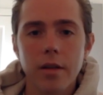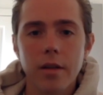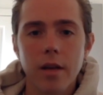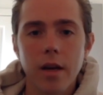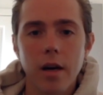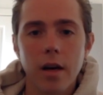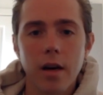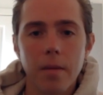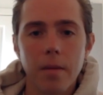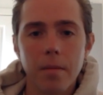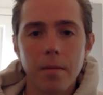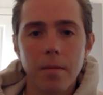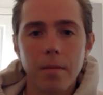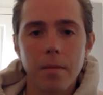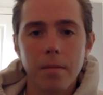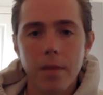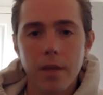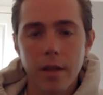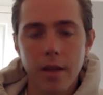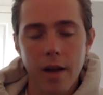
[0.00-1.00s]
And
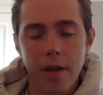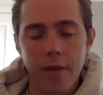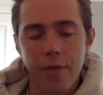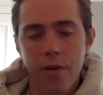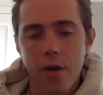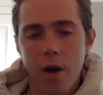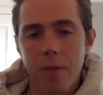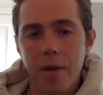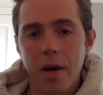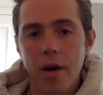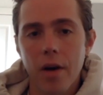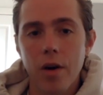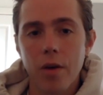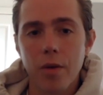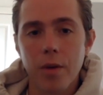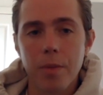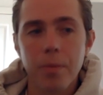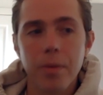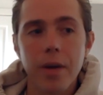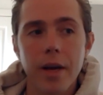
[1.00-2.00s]
like for On My Own,
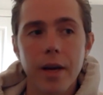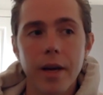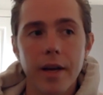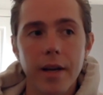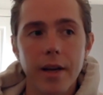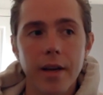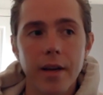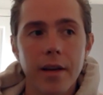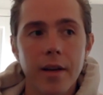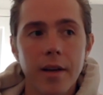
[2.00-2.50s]
we played it